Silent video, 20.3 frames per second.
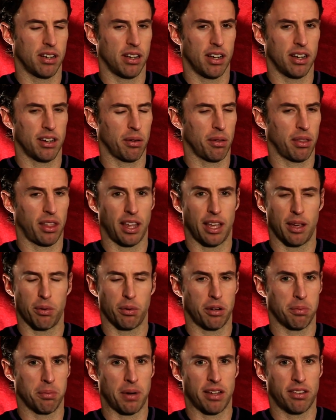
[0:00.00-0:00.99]
I don't think it
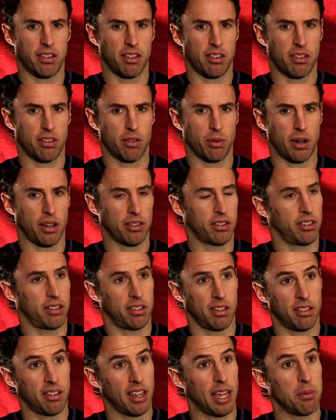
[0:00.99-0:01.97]
would have mattered to us as
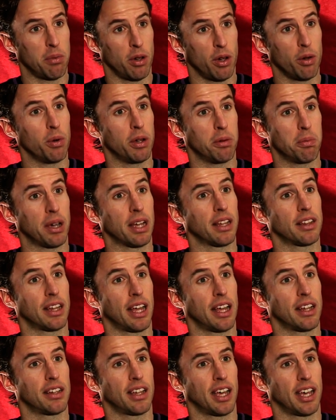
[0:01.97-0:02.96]
a team who we'd beaten
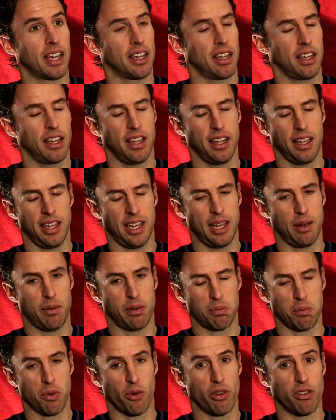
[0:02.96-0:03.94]
that day. It
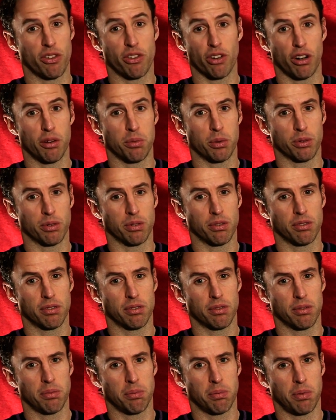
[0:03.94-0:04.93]
was more enjoyable
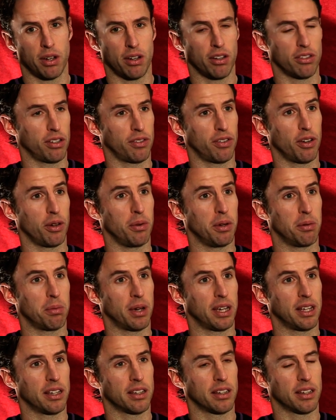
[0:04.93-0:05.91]
because of who we'd
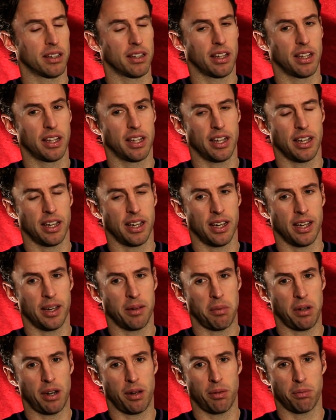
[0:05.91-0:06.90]
beaten.
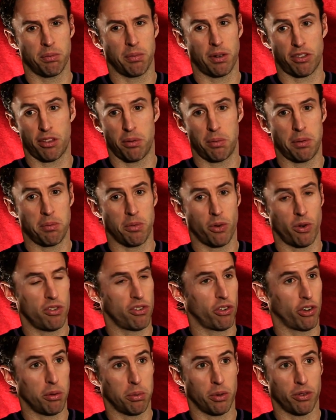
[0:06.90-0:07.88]
And it must have been more
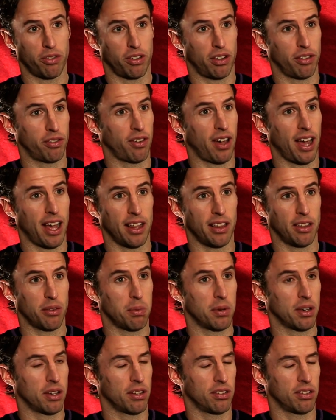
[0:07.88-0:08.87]
enjoyable for the fans
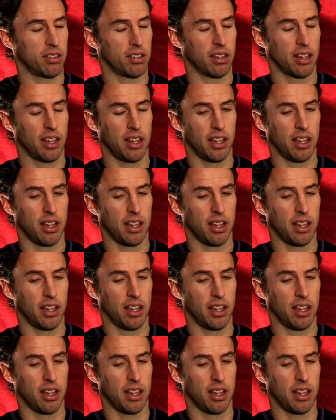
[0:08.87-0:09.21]
because